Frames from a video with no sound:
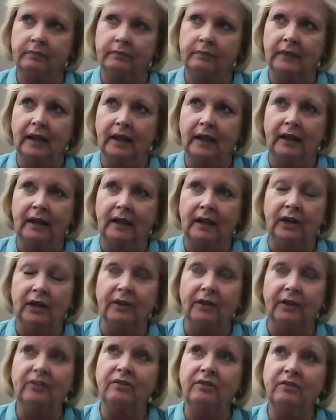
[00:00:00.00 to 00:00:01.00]
That's a
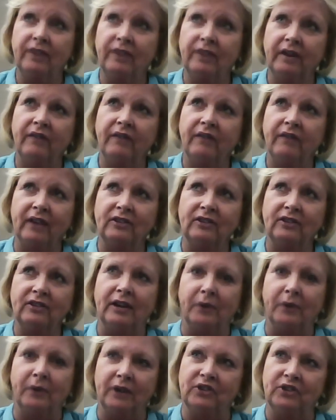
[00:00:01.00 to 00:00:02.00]
very fascinating
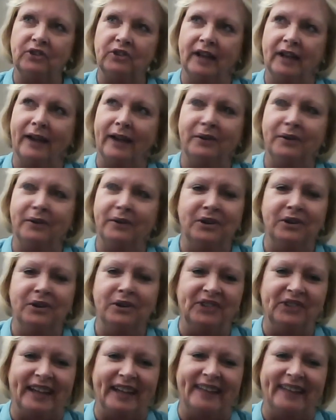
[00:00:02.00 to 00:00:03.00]
question. I don't usually
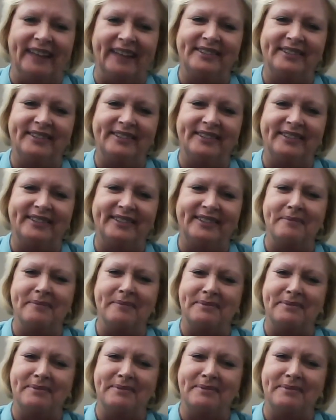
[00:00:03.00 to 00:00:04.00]
get stumped because
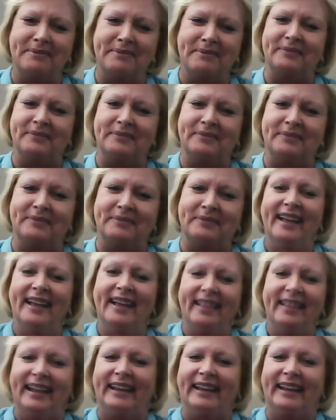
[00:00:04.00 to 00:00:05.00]
I'm sitting here thinking,
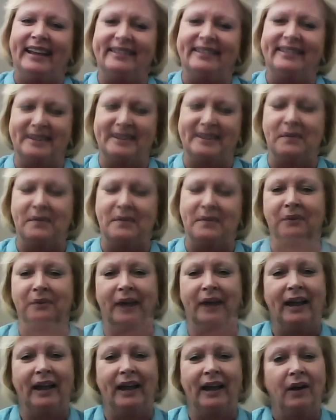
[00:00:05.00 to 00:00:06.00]
is it one way
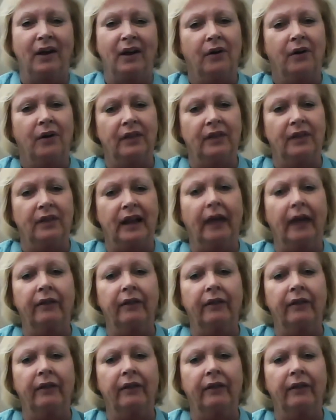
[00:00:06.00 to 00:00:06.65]
or the other?